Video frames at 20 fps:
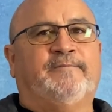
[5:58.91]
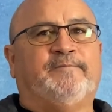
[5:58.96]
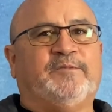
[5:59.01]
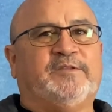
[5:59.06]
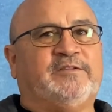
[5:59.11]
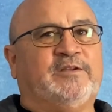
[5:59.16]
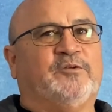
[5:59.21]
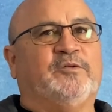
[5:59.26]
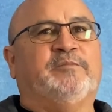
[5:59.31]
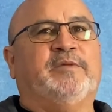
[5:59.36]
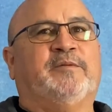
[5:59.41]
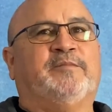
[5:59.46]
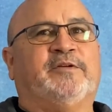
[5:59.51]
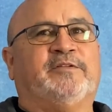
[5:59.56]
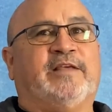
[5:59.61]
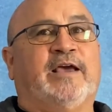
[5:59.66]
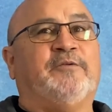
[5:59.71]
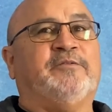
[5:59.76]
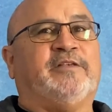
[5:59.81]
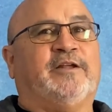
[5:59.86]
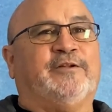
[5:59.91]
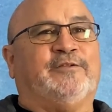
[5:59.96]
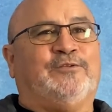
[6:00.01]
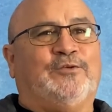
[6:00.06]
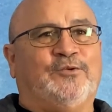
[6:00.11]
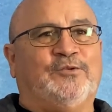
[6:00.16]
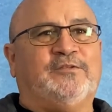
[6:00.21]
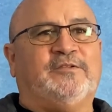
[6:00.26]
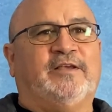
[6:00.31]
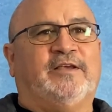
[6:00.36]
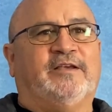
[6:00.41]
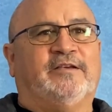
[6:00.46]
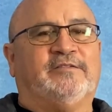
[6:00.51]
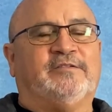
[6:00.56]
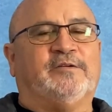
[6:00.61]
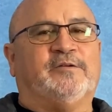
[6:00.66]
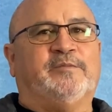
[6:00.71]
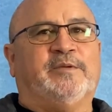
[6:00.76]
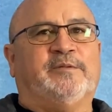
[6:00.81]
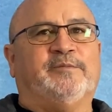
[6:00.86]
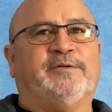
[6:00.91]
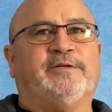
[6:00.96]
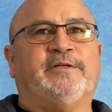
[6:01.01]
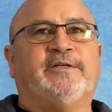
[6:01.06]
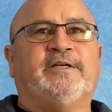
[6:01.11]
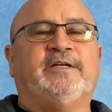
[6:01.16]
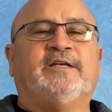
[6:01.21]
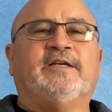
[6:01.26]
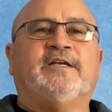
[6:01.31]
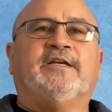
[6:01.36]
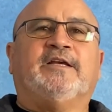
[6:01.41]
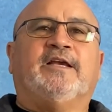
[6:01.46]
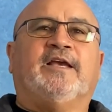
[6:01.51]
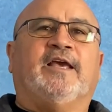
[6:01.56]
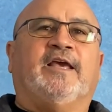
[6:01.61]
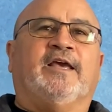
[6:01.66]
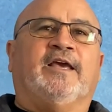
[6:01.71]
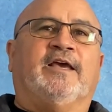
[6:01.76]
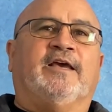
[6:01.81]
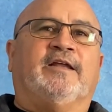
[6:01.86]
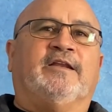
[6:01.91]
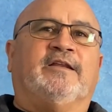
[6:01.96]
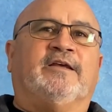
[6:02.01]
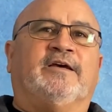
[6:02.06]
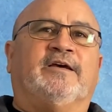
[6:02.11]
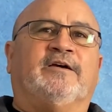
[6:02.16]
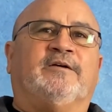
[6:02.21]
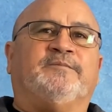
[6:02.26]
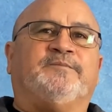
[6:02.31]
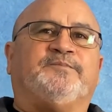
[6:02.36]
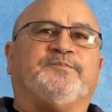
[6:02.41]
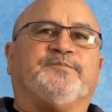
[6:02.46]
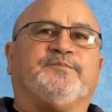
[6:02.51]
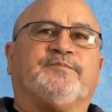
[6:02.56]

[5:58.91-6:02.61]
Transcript: Still remember. That was on a Tuesday. I still remember. And um,